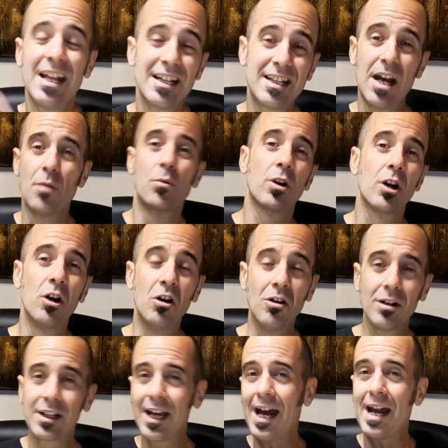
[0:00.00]
Then we're going to
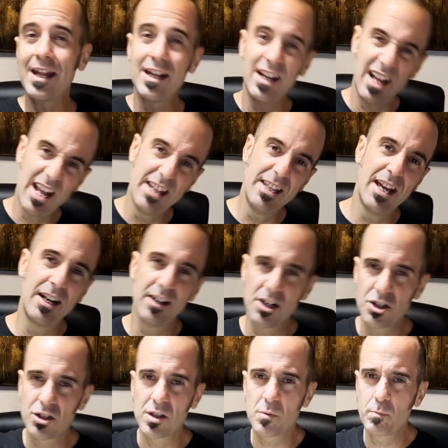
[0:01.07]
look at it, and then let's
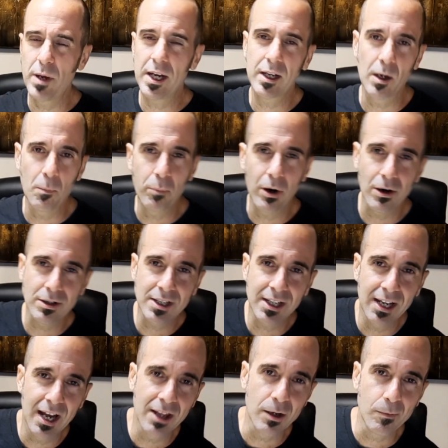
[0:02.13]
just pick it apart
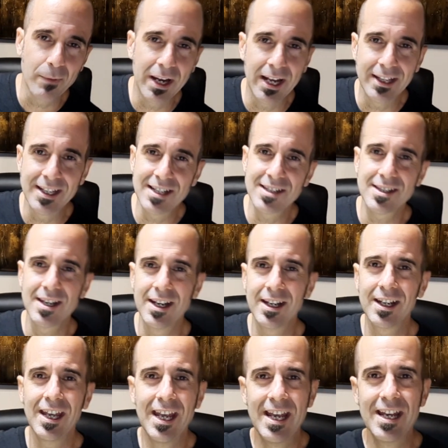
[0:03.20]
together, man. This
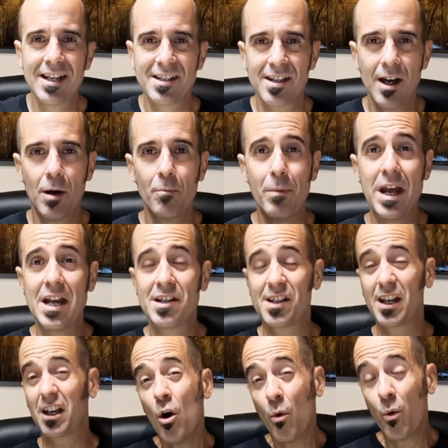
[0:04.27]
thing is
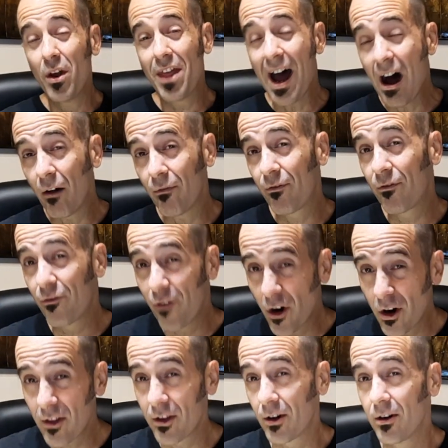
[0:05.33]
amazing. Without
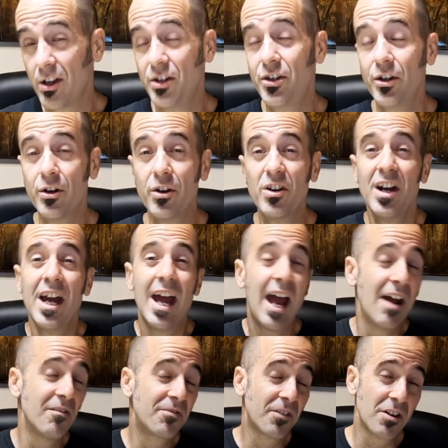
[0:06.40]
further ado,
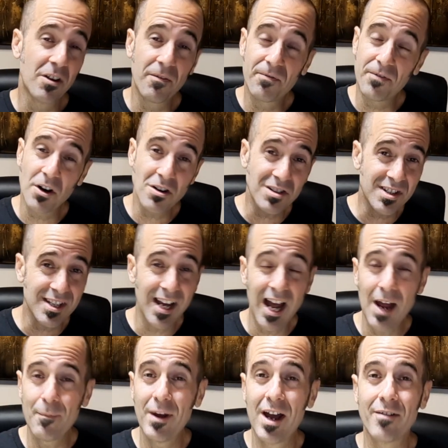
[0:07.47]
and for the first
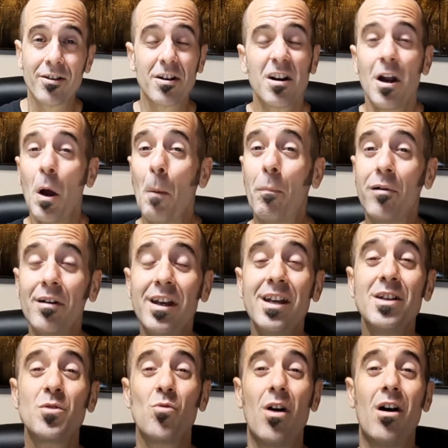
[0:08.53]
time ever,
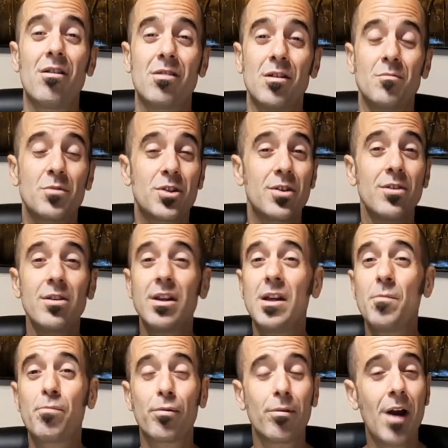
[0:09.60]
please welcome to the
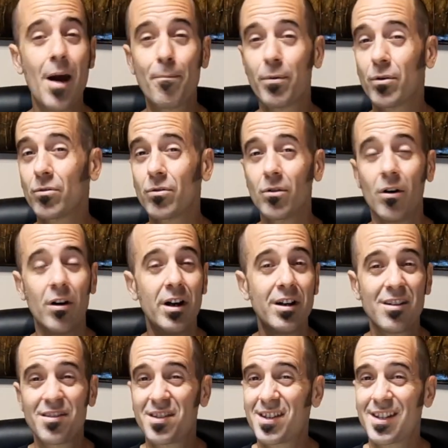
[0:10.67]
Proper
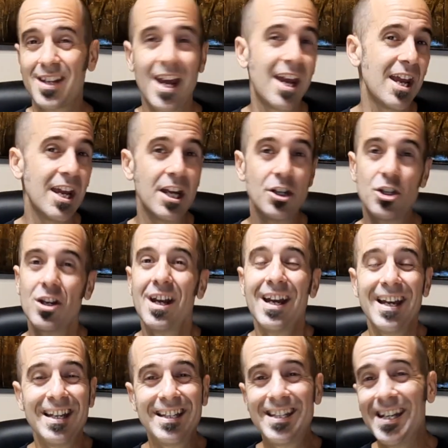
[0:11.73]
Royals stage,
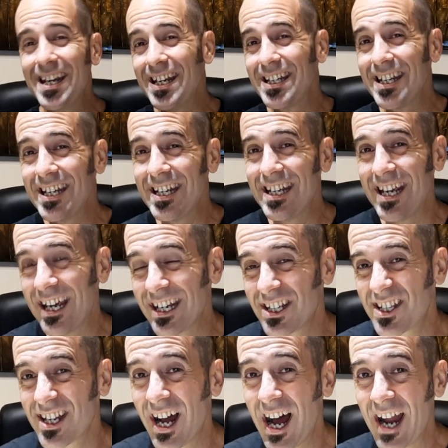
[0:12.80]
DD
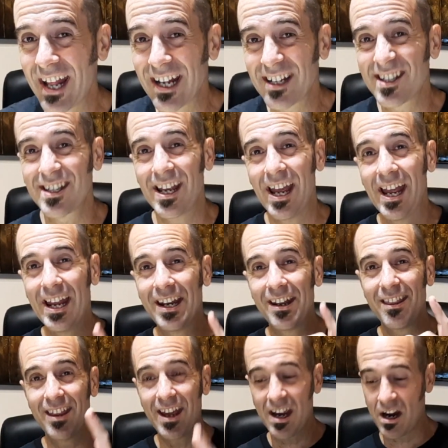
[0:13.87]
Exotics and
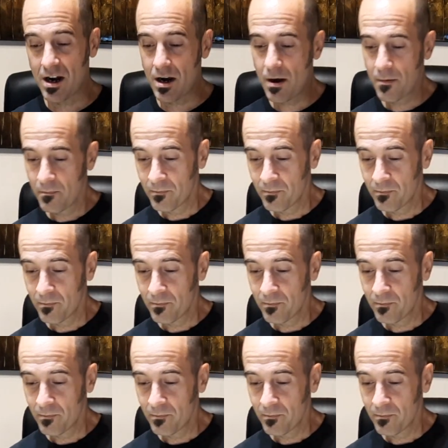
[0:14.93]
their